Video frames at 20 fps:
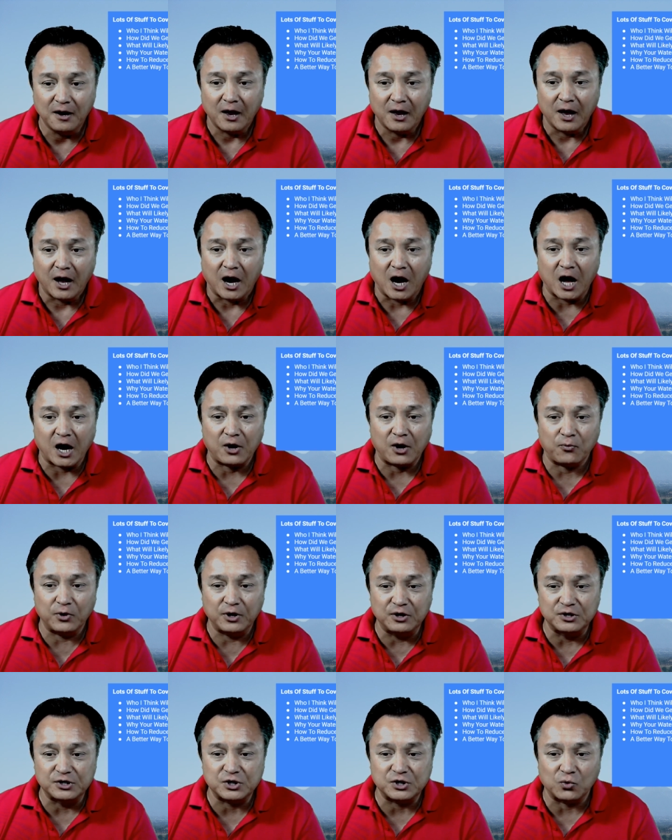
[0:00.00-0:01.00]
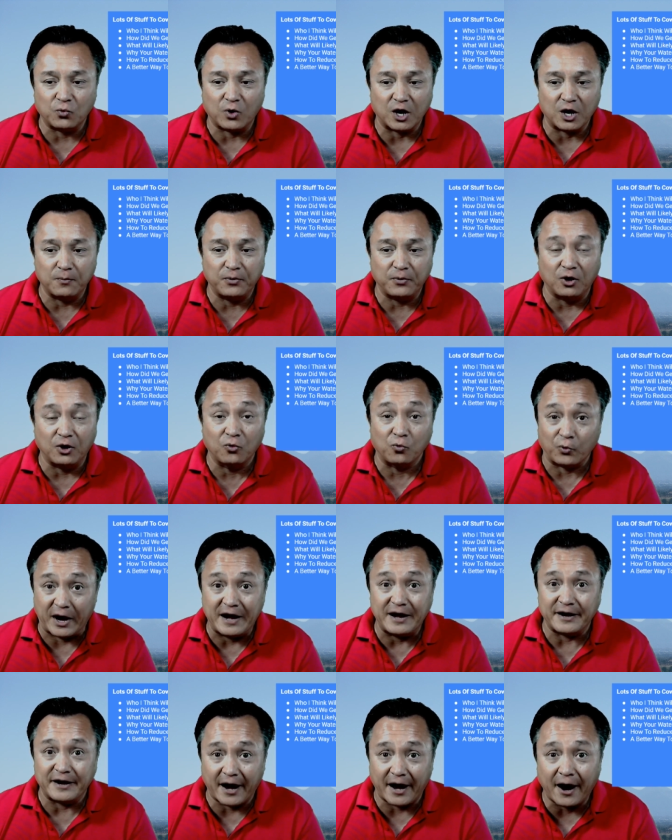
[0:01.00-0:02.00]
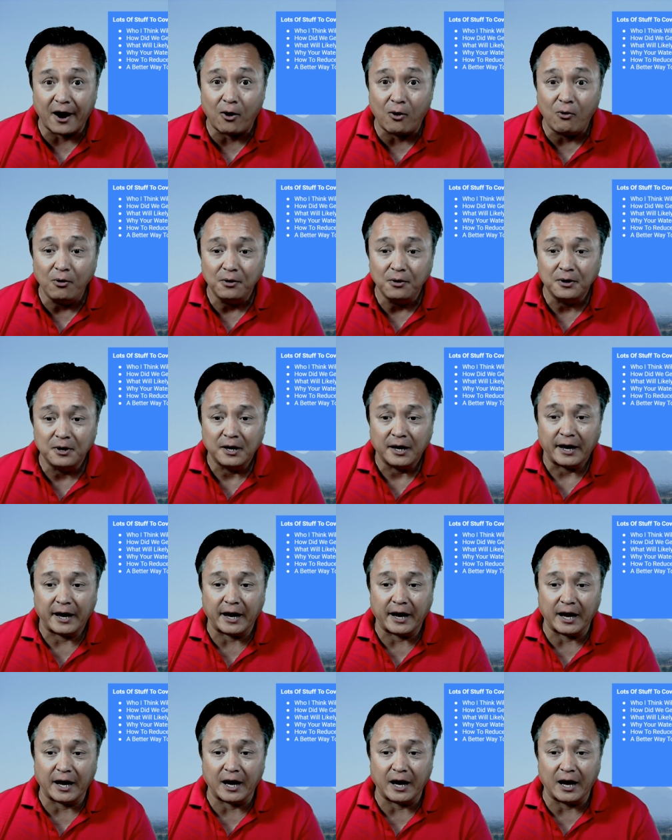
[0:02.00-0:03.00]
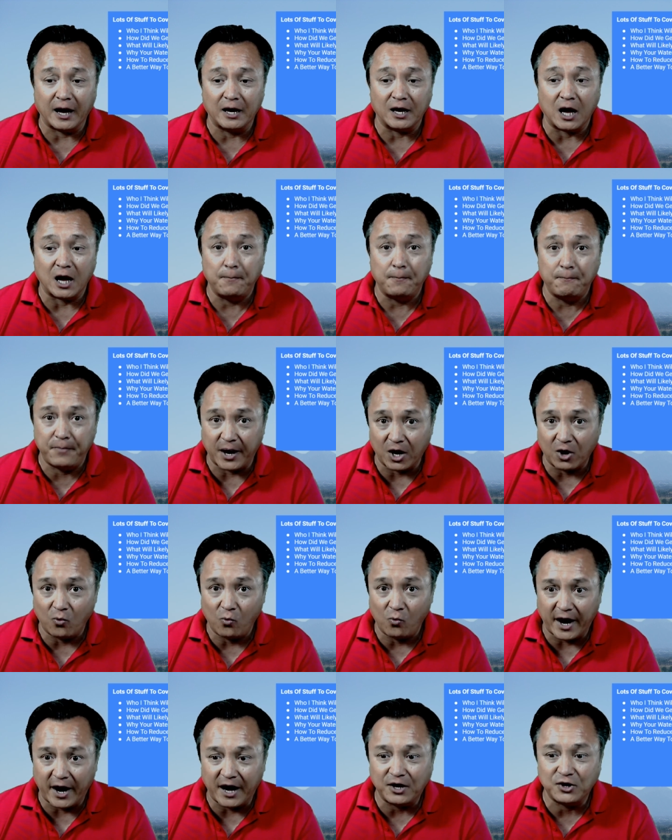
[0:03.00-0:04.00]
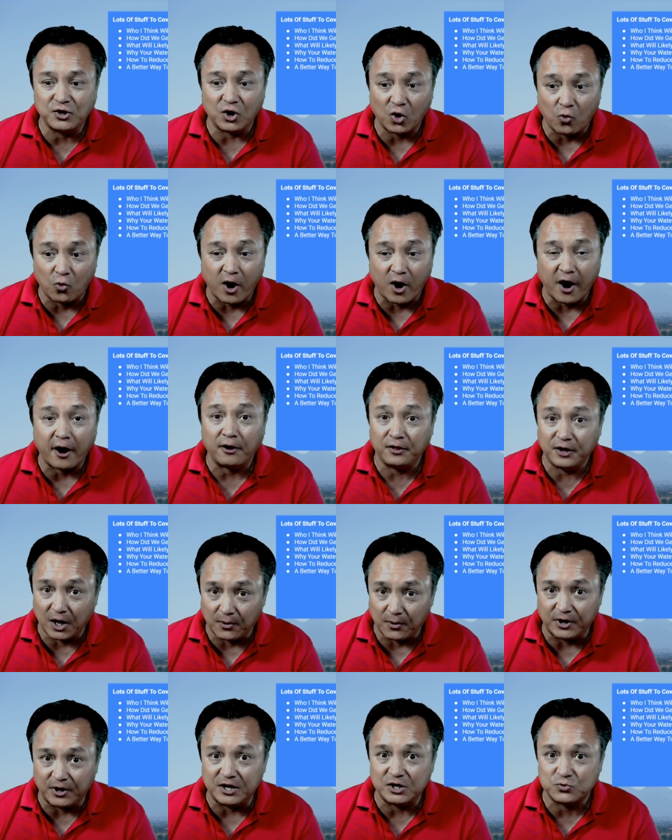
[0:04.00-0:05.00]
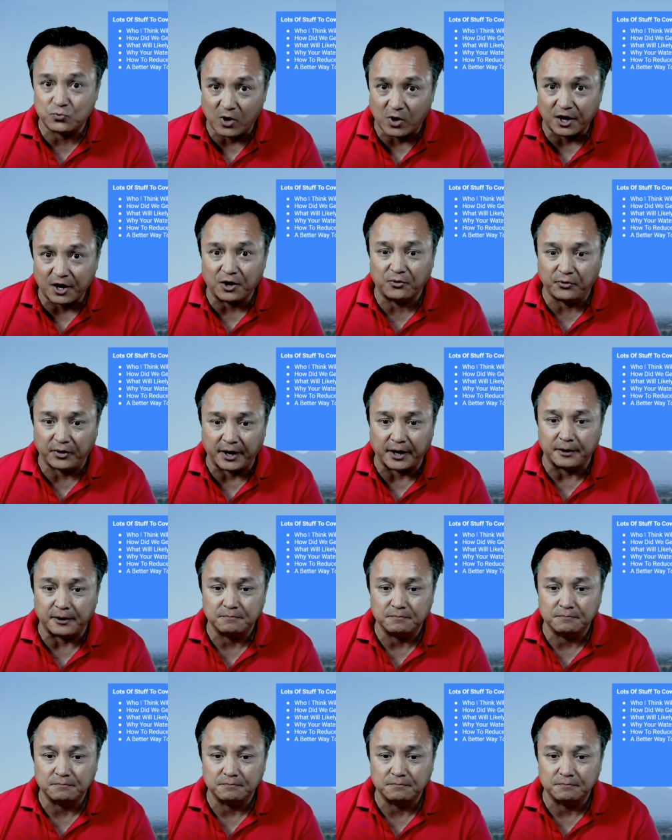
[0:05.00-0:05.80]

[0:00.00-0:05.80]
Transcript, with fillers: How to reduce your water bill right now? And a better way to acquire Liberty's water grid.